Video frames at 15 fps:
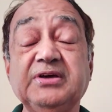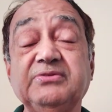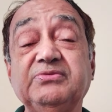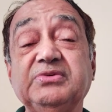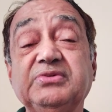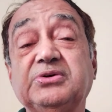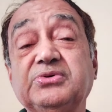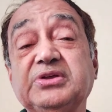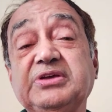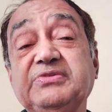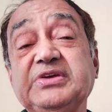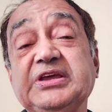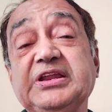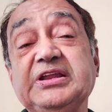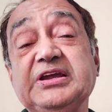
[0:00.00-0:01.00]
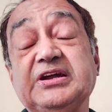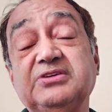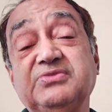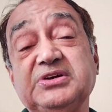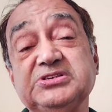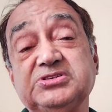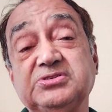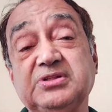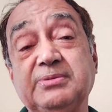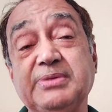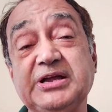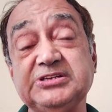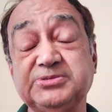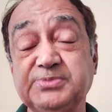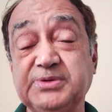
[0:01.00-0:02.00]
without giving any advice to the
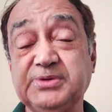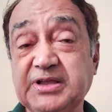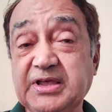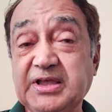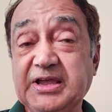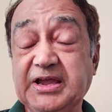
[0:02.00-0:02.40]
batsman,